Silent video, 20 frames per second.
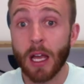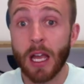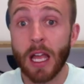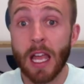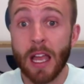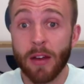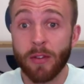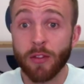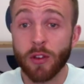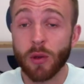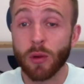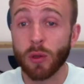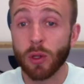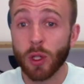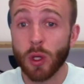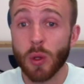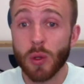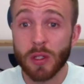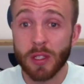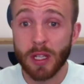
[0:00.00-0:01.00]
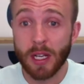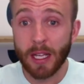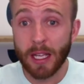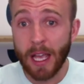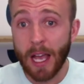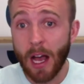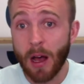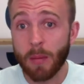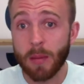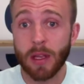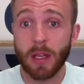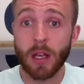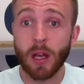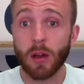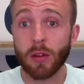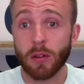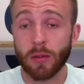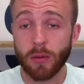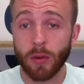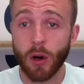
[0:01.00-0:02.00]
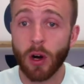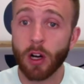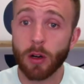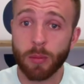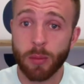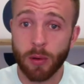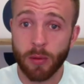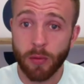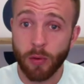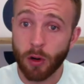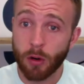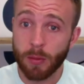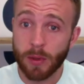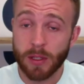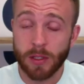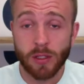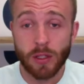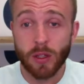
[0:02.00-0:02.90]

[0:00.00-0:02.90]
if you lose an account because of guard performance.